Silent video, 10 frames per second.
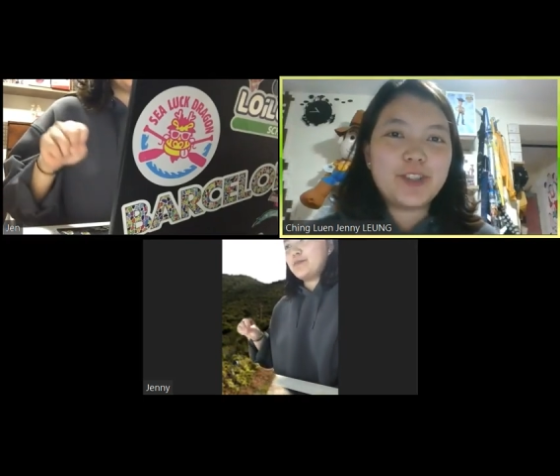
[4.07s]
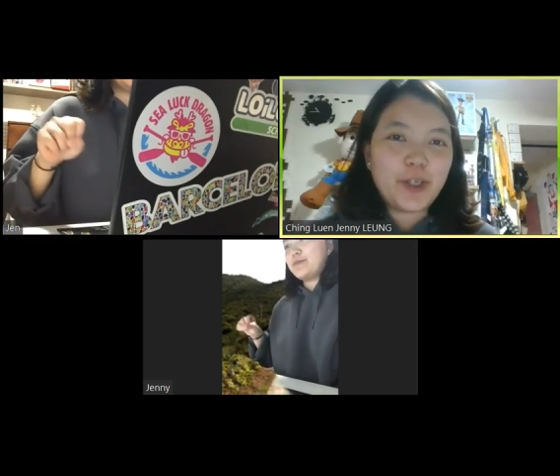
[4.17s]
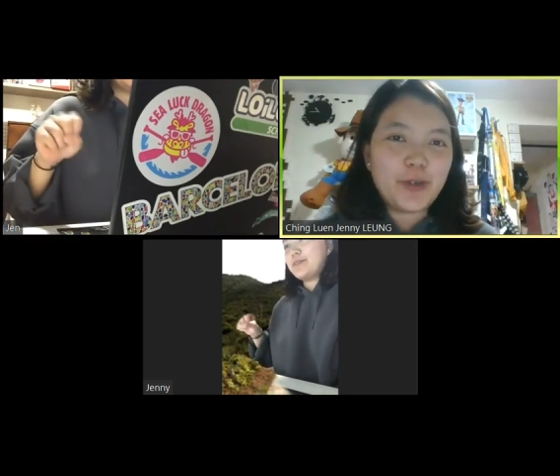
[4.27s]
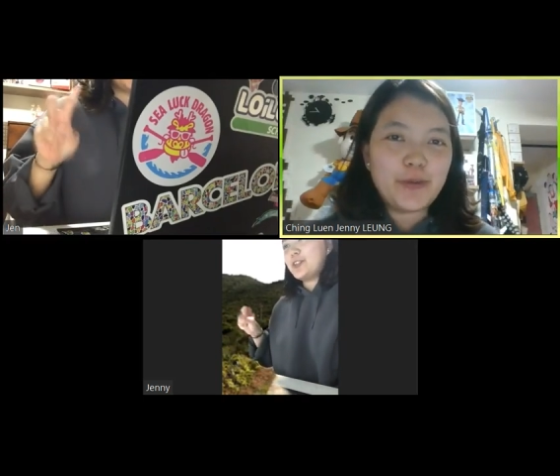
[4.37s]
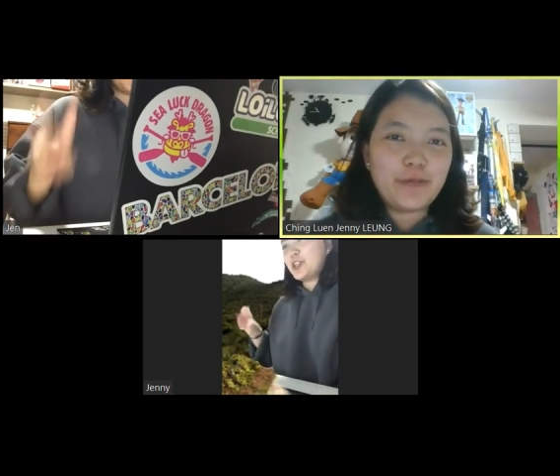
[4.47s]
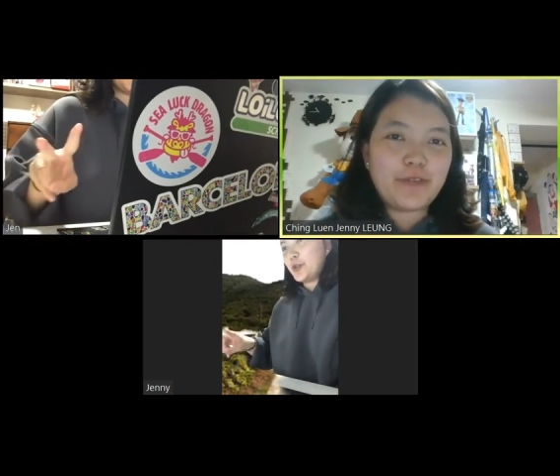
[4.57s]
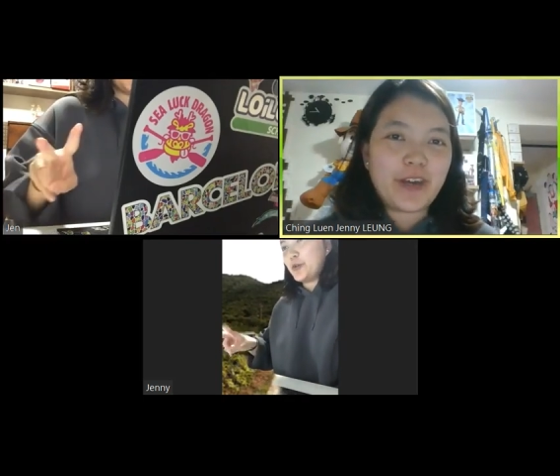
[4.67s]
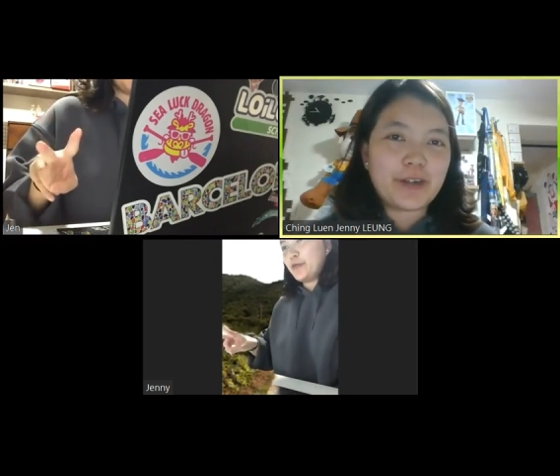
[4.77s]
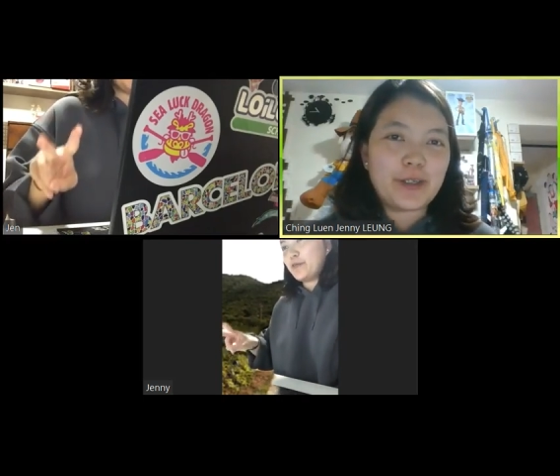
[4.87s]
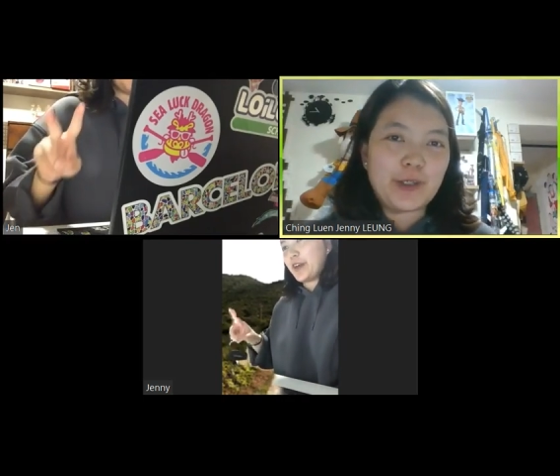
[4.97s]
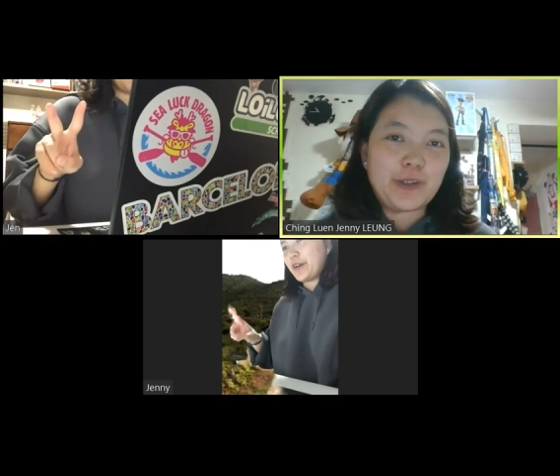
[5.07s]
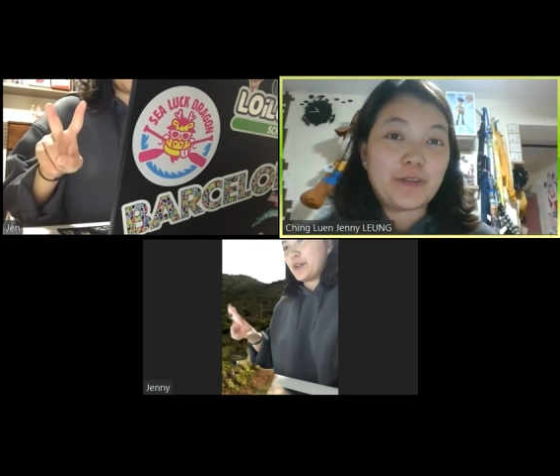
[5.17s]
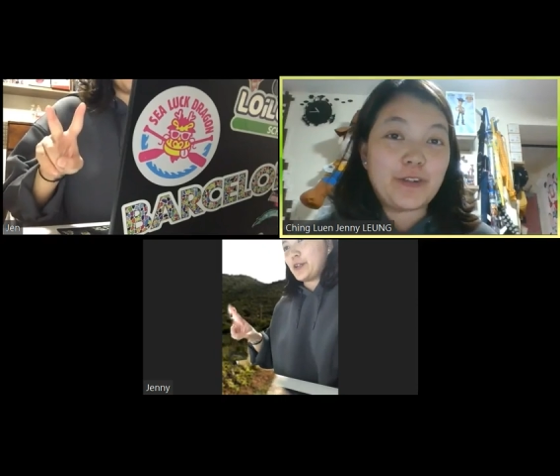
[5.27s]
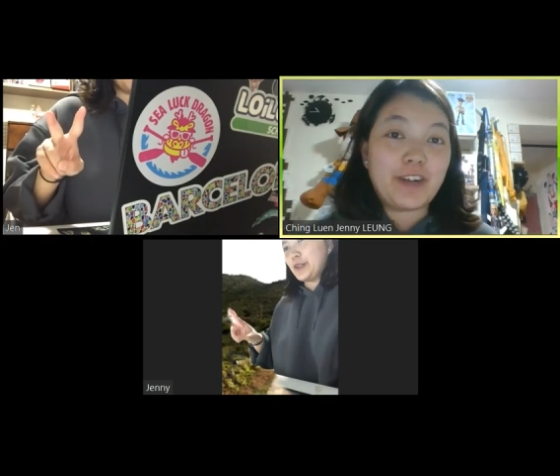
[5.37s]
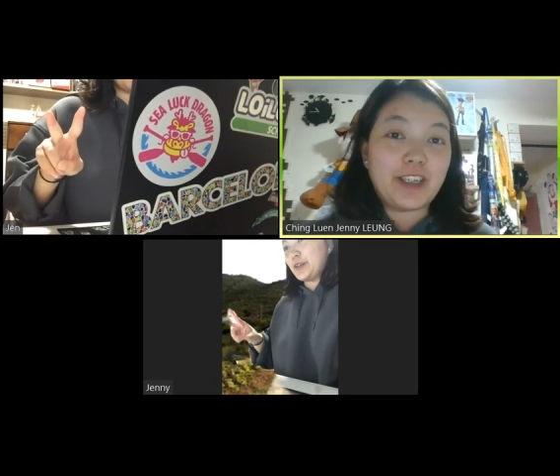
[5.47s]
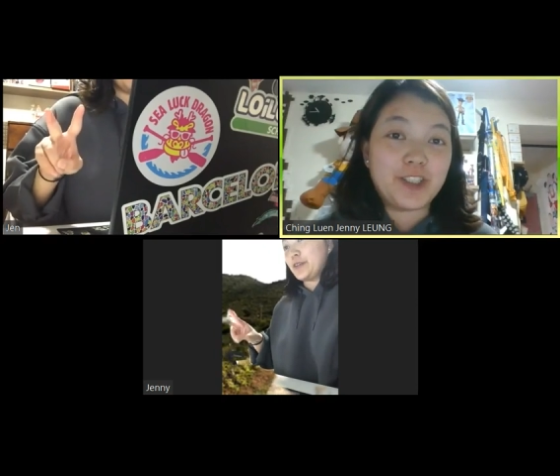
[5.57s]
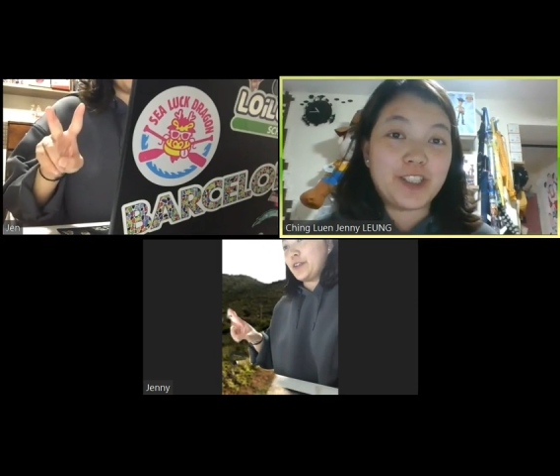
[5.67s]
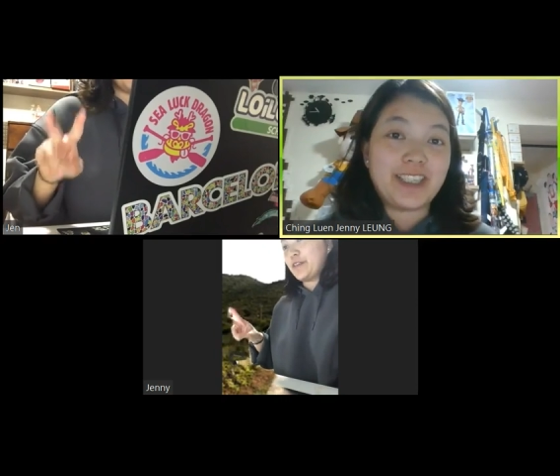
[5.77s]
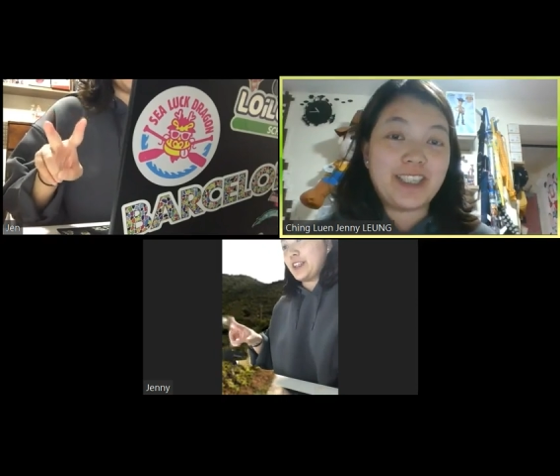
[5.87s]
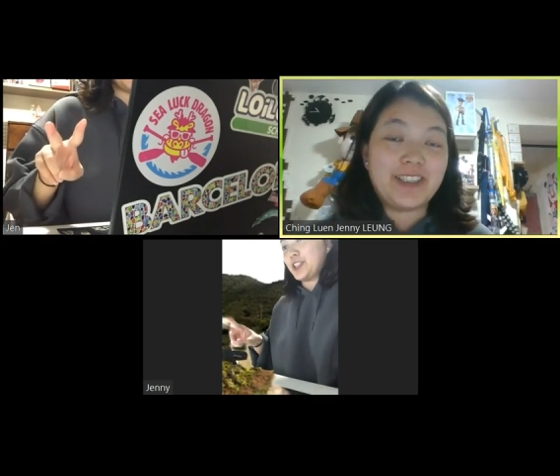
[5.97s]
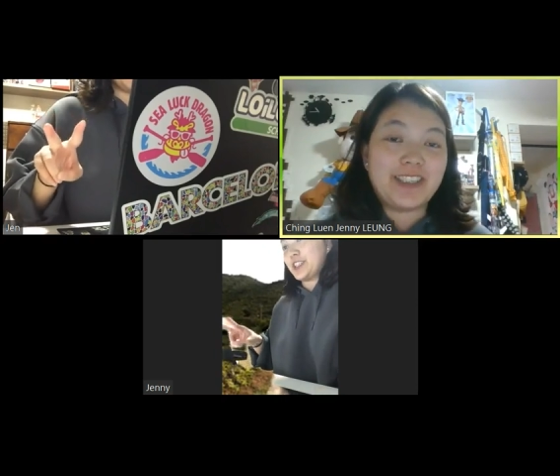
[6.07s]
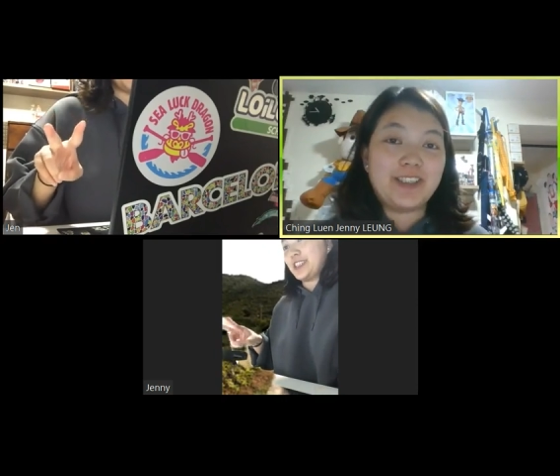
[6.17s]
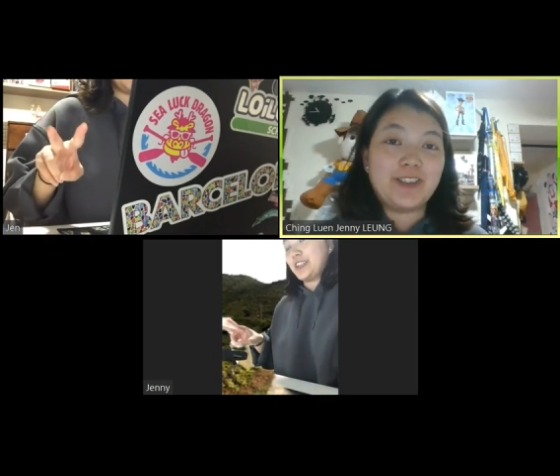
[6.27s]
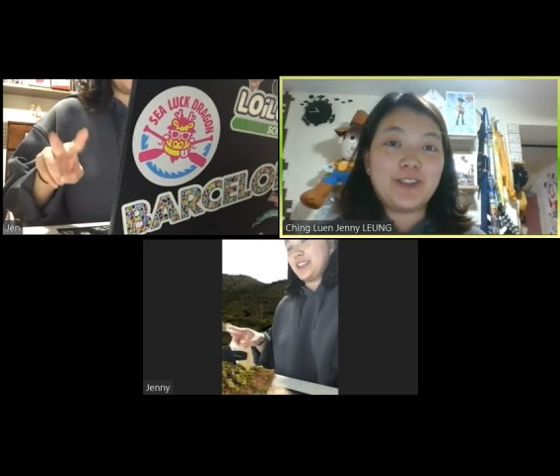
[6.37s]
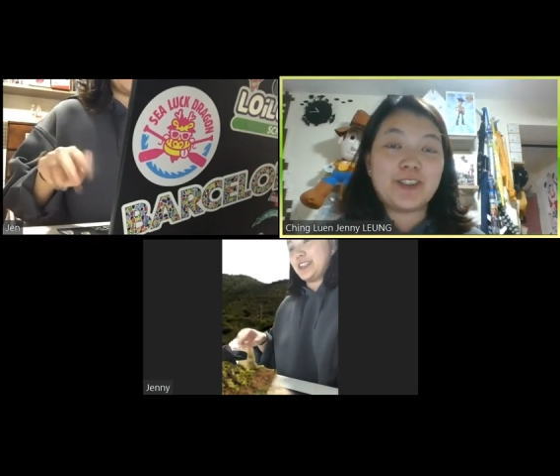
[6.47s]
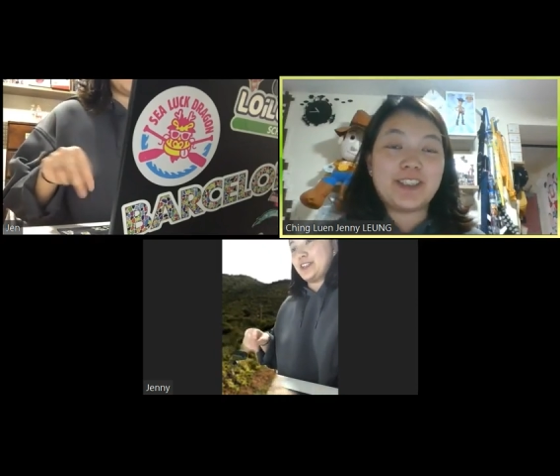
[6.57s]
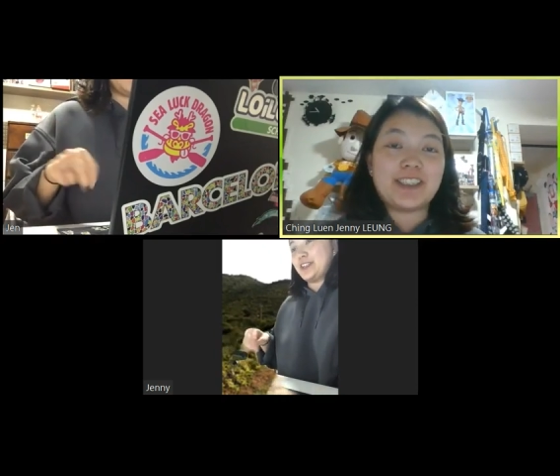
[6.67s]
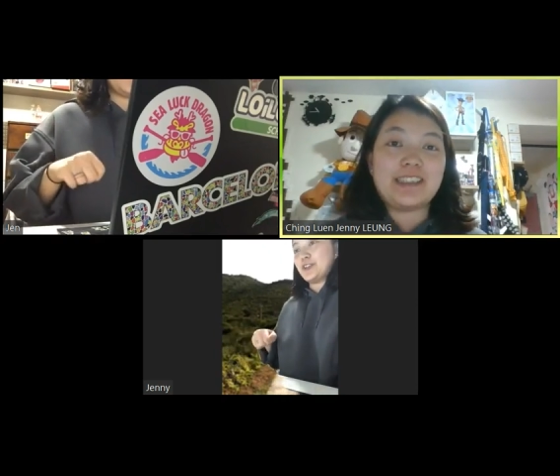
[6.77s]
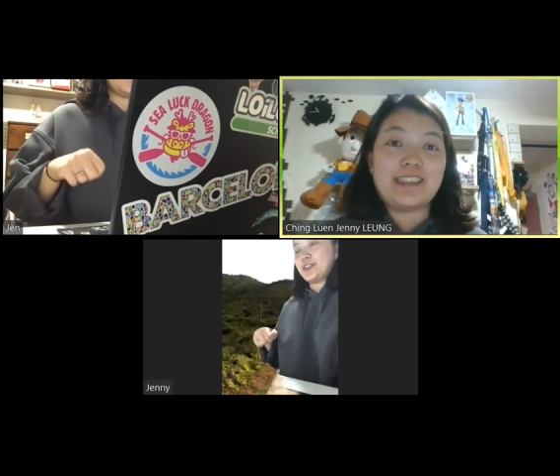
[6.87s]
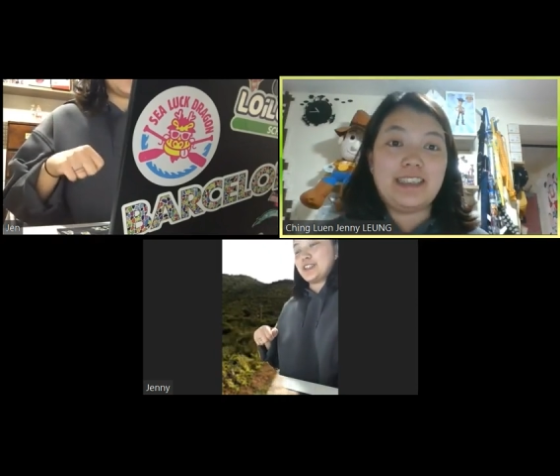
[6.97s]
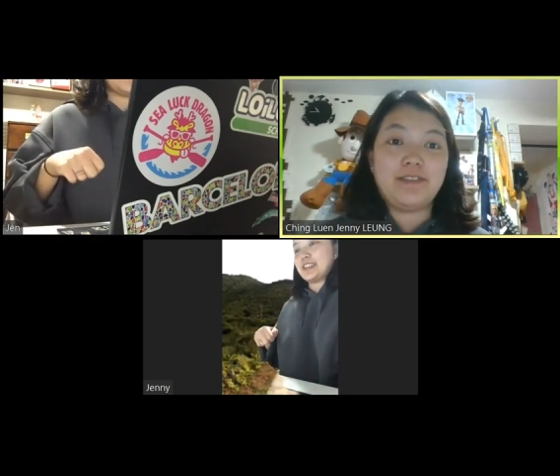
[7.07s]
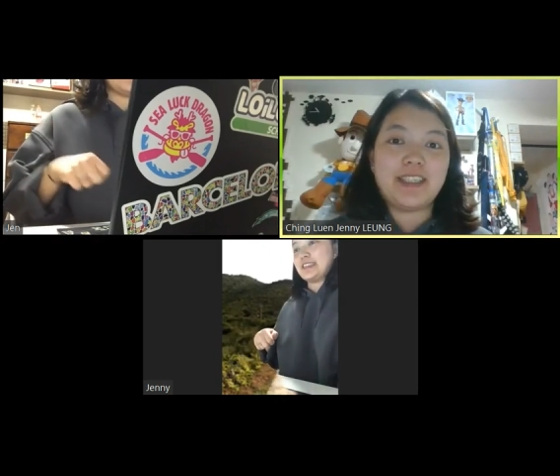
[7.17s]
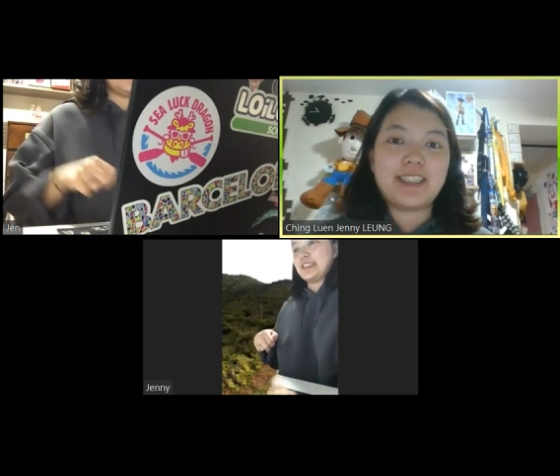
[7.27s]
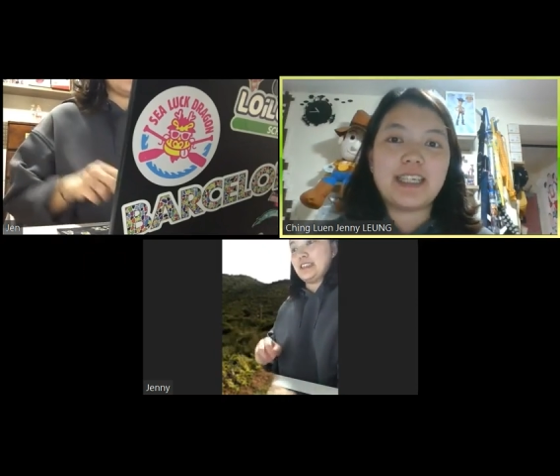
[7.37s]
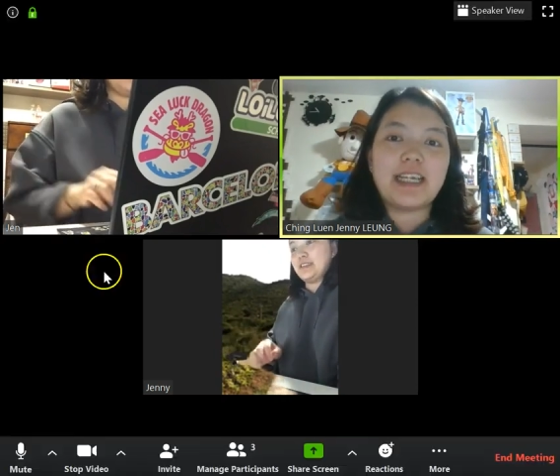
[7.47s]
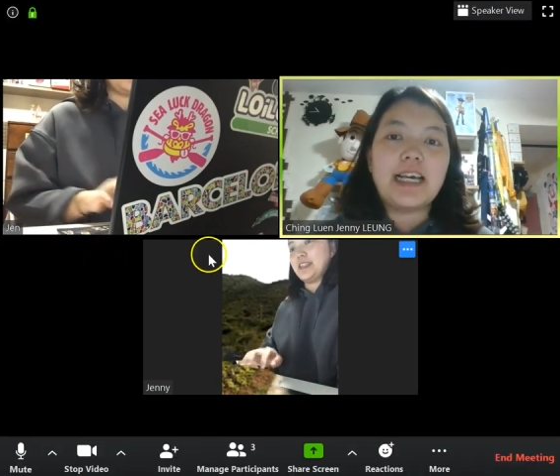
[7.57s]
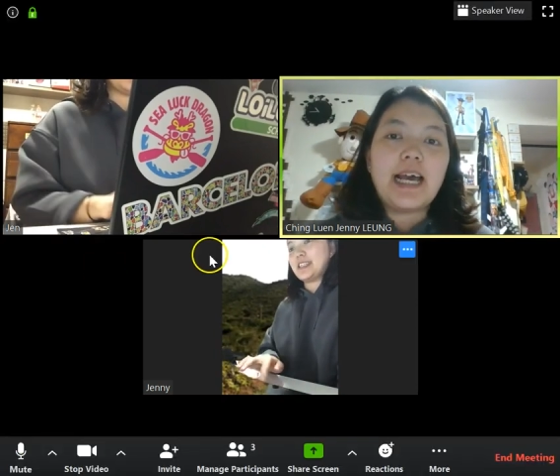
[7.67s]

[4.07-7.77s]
two very useful functions that you can use to conduct your live lesson.